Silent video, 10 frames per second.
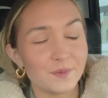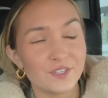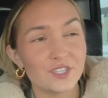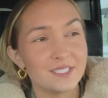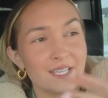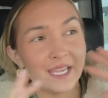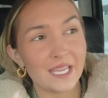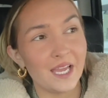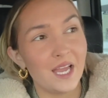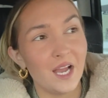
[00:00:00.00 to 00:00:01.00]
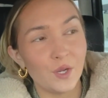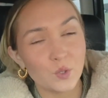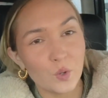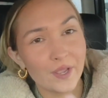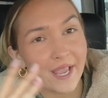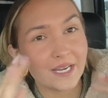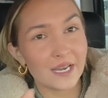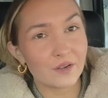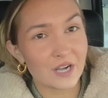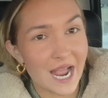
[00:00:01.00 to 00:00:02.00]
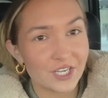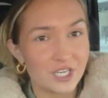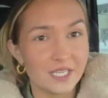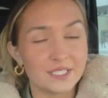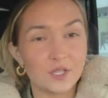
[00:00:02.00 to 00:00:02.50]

But it's just like Annoying and ratchet.